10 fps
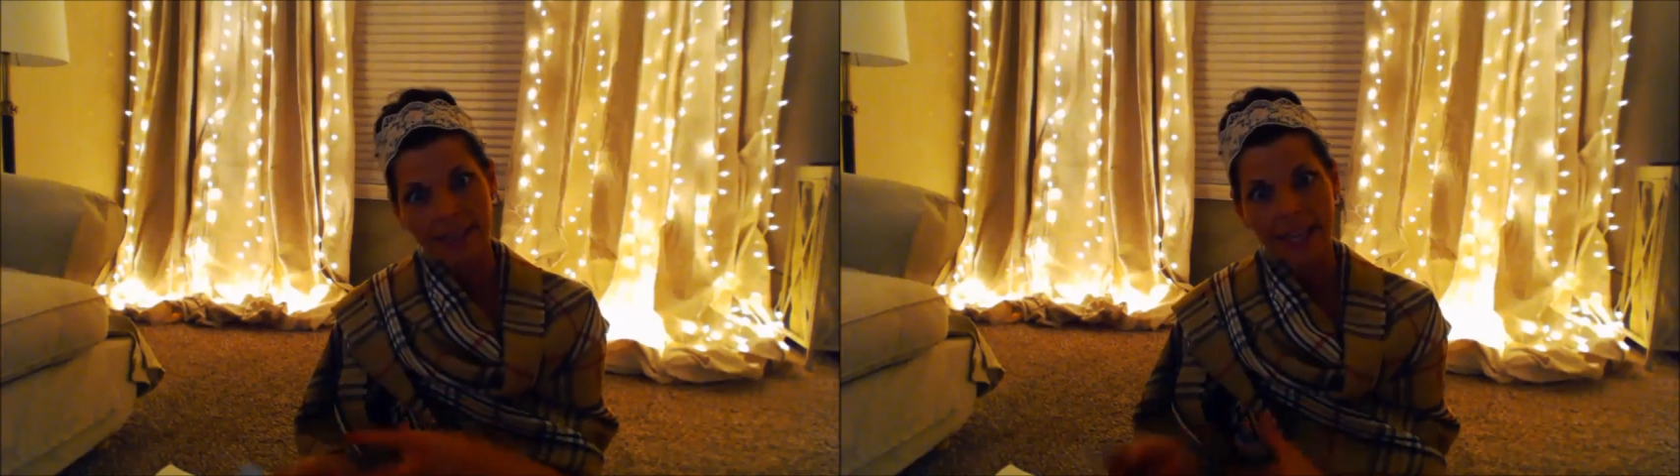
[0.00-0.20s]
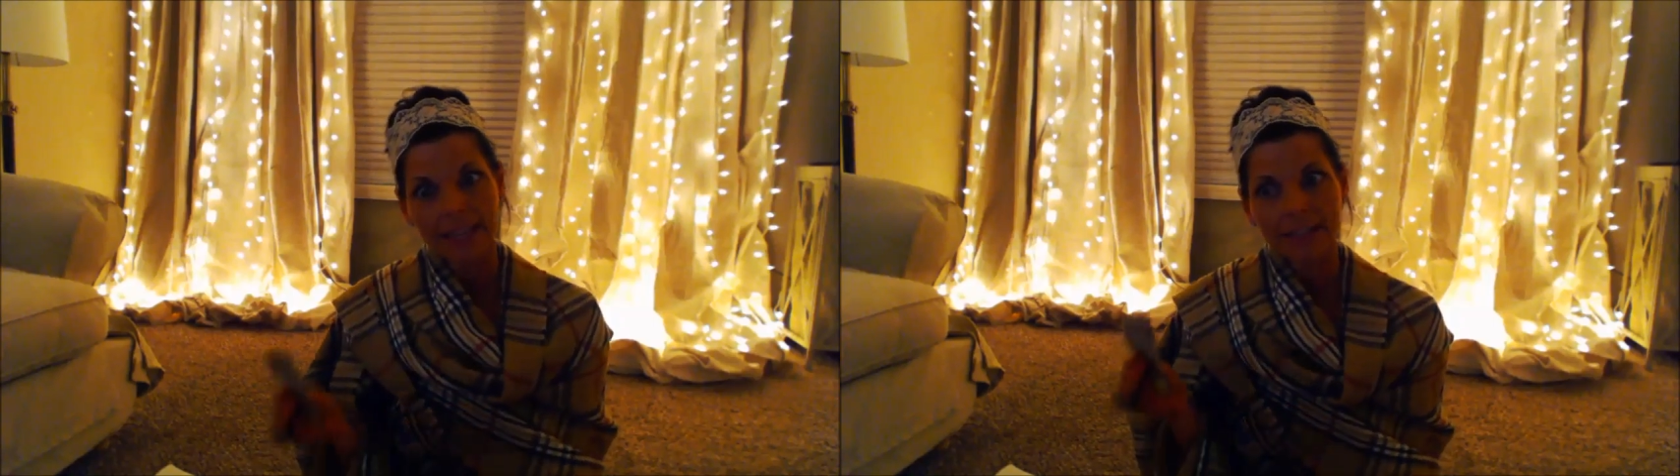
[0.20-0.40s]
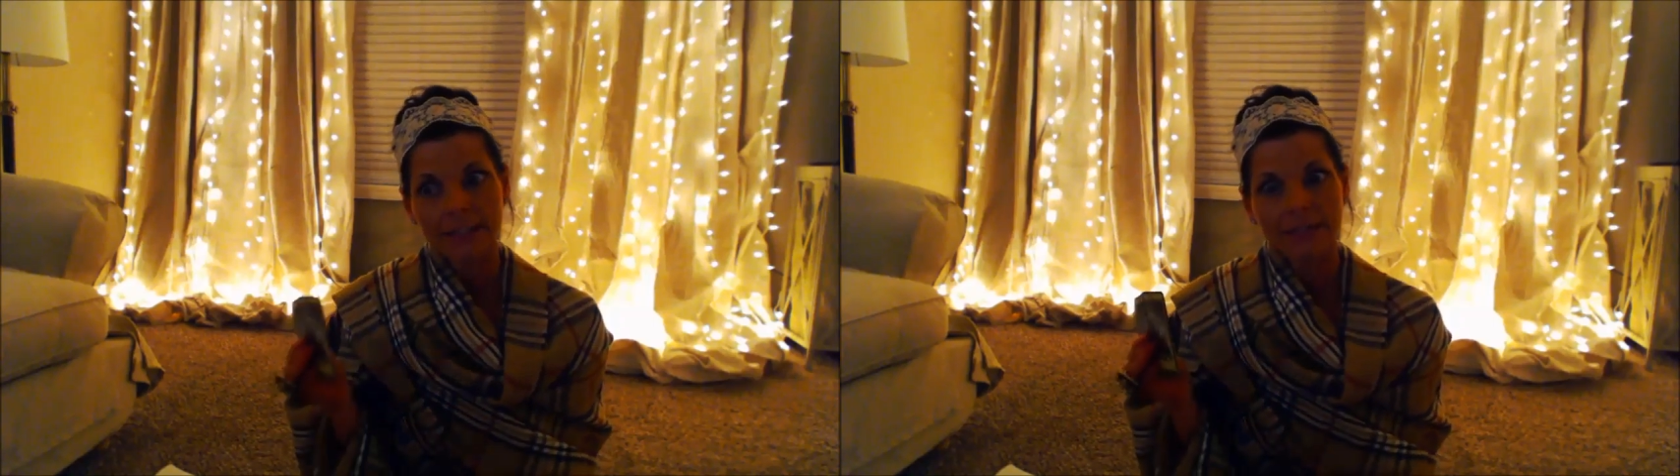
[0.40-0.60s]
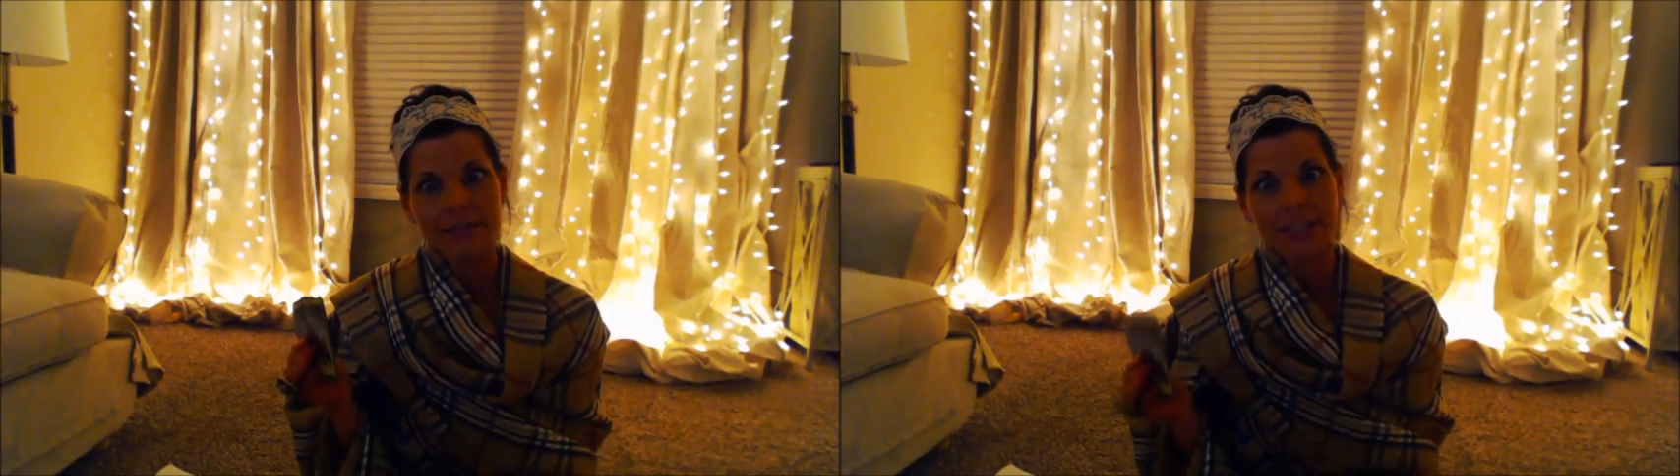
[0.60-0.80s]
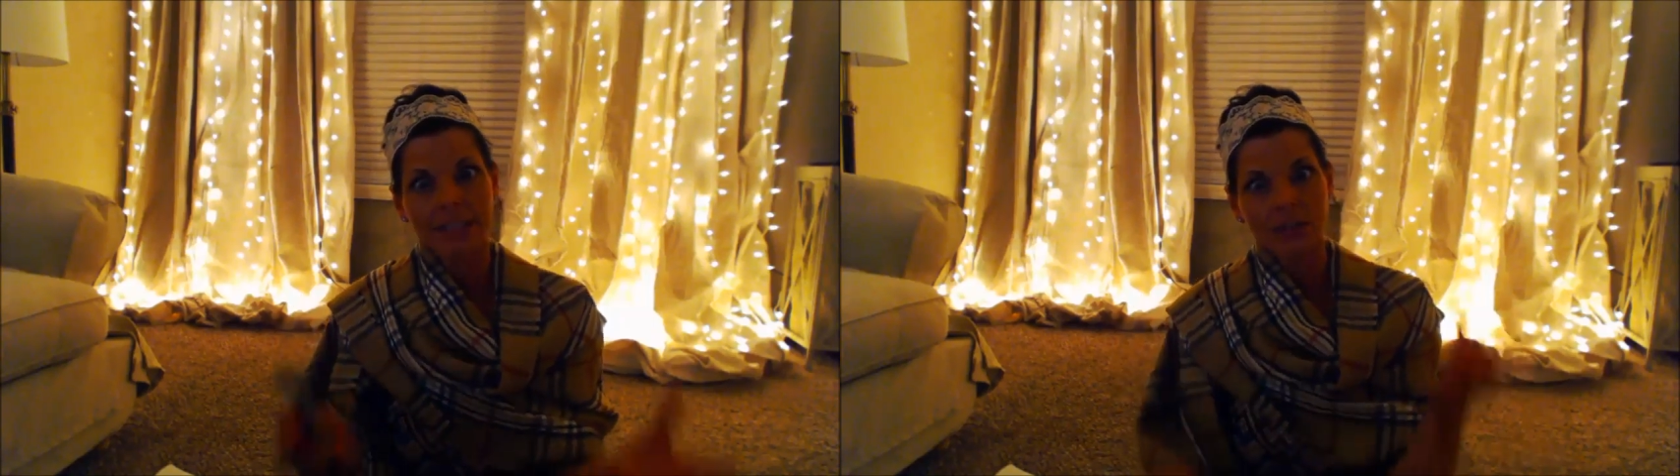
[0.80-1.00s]
kind of
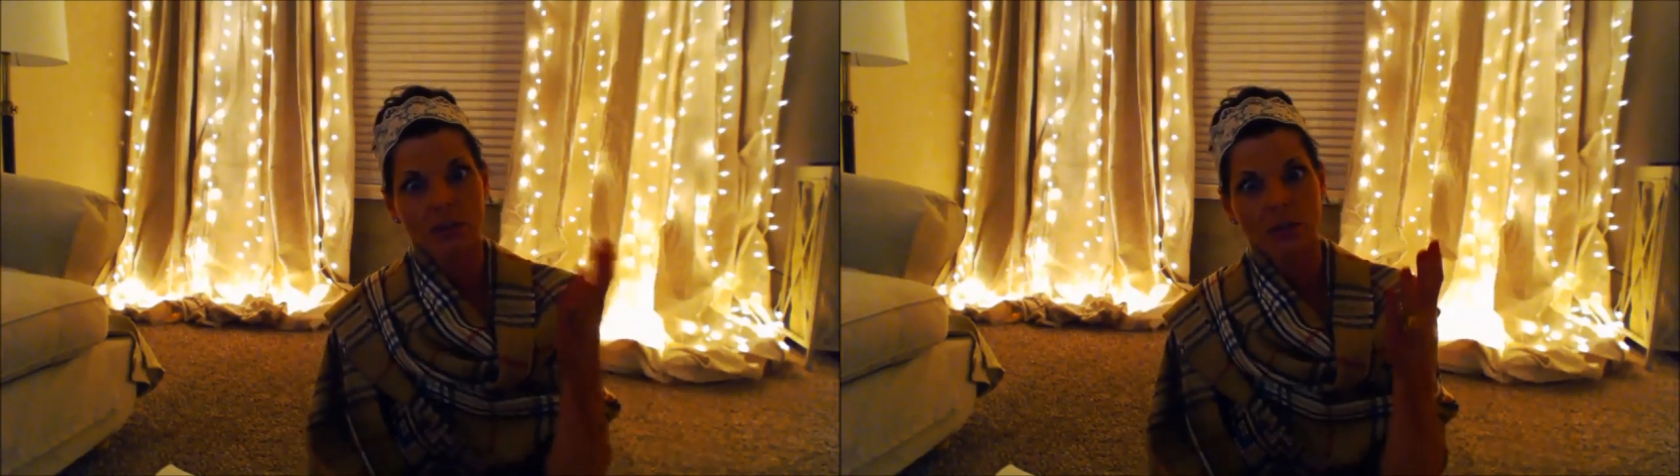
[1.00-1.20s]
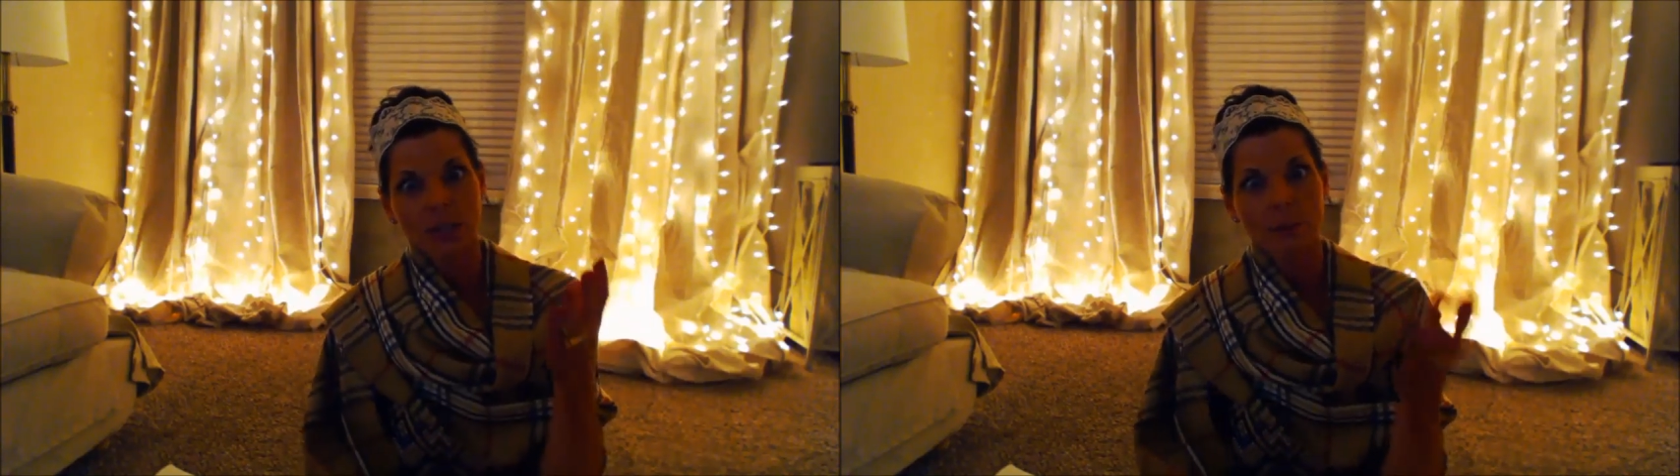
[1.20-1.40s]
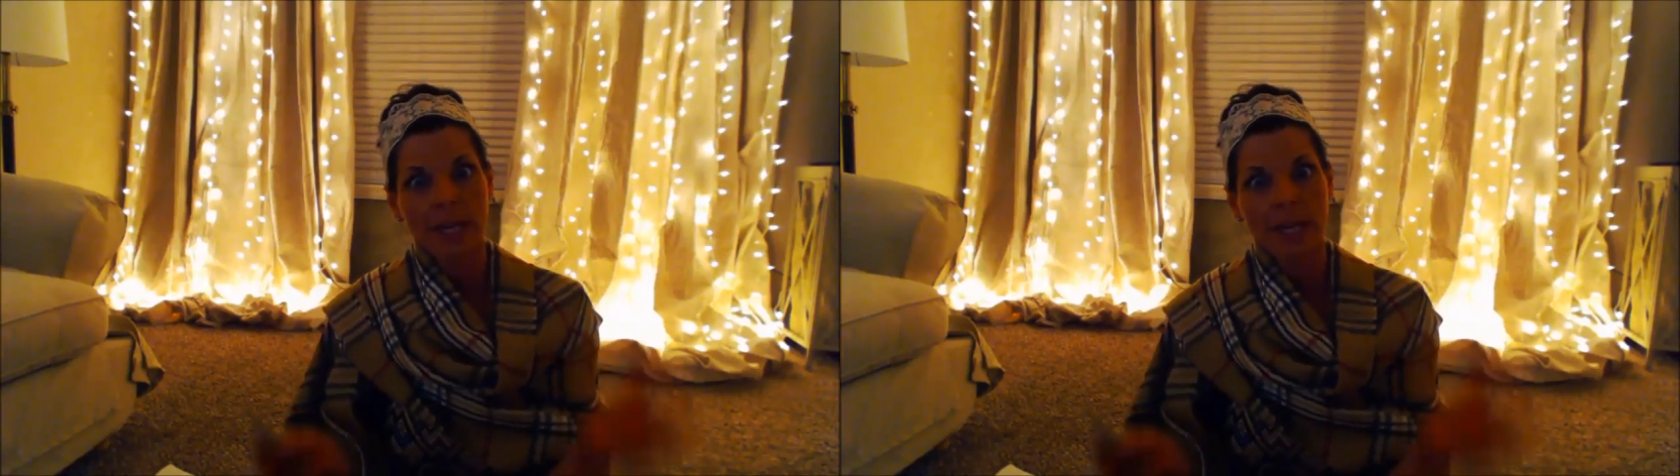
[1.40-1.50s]
extreme,